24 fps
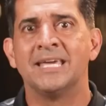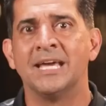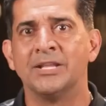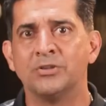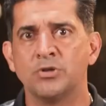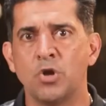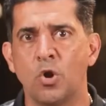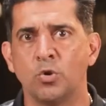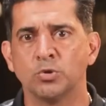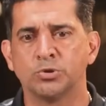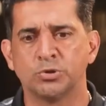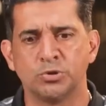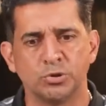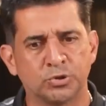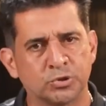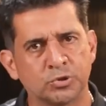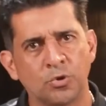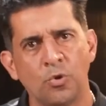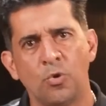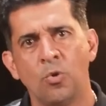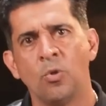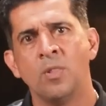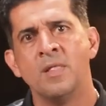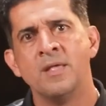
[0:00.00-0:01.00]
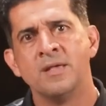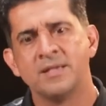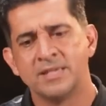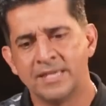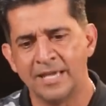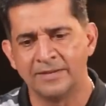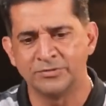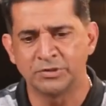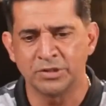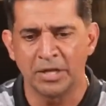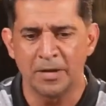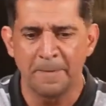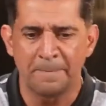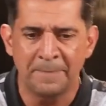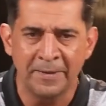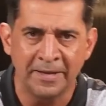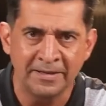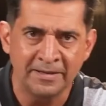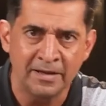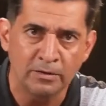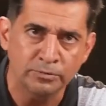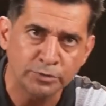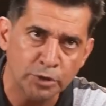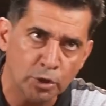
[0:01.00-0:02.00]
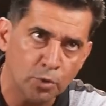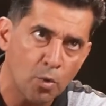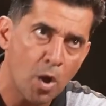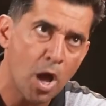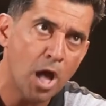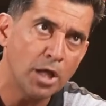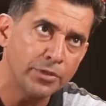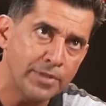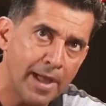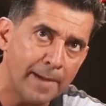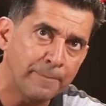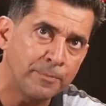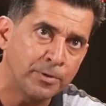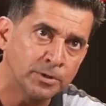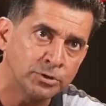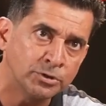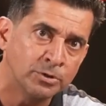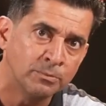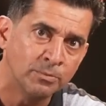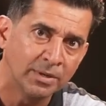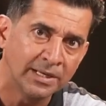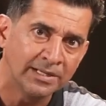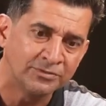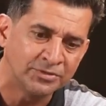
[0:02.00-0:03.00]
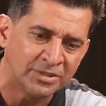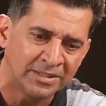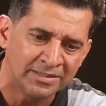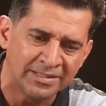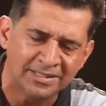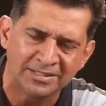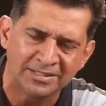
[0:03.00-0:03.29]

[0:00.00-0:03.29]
kid goes to school, gives an opinion, I was like, well, that person believes in